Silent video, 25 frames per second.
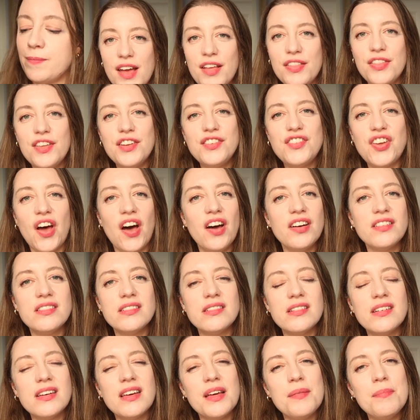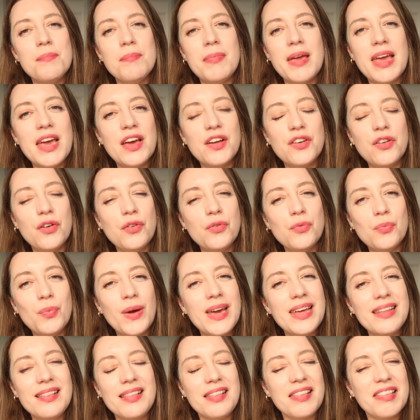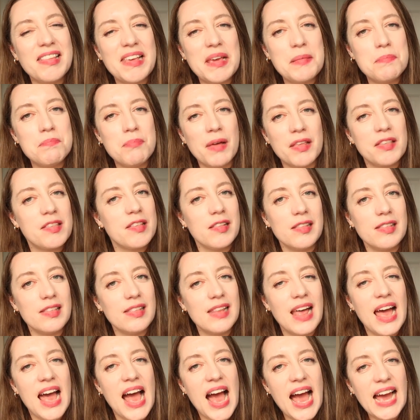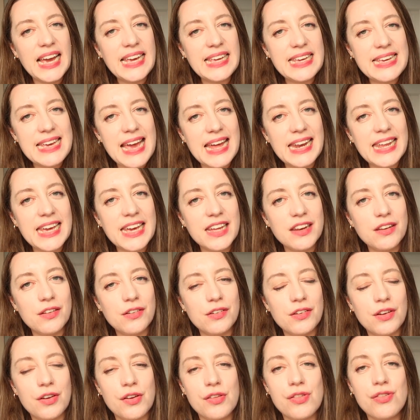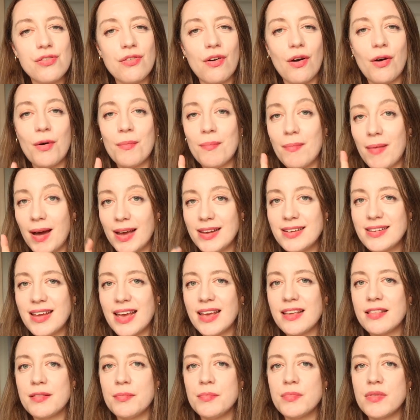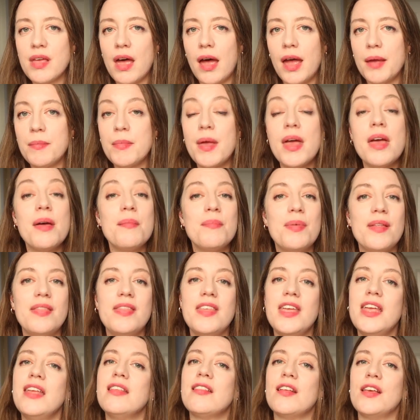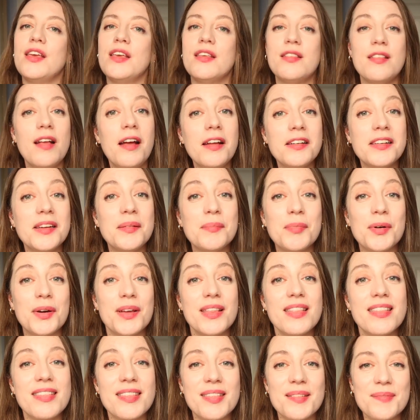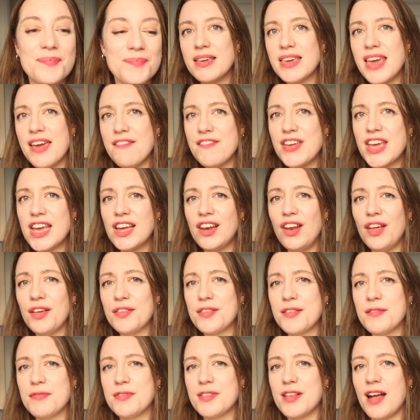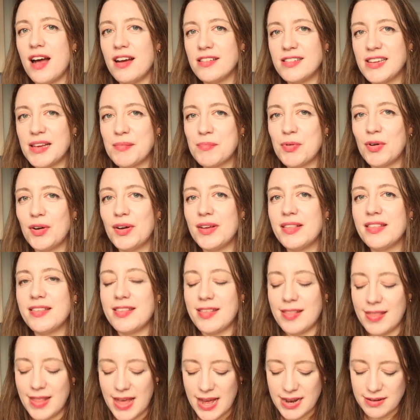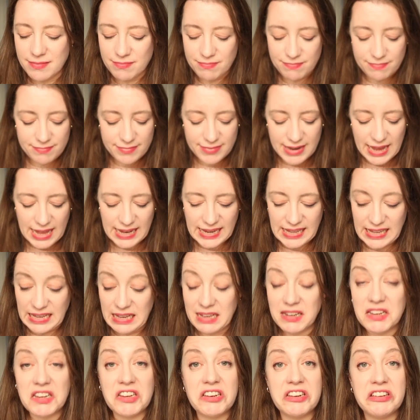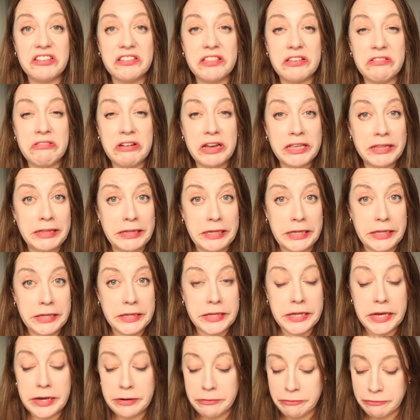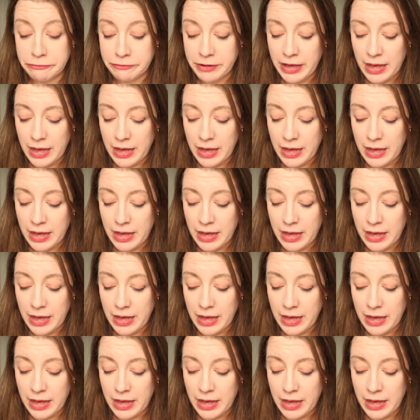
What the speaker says: The tongue can be an unwieldy muscle, and getting it under control might take some time, but these are your starting points. Giving you lots of starting points and then telling you to do the rest yourself.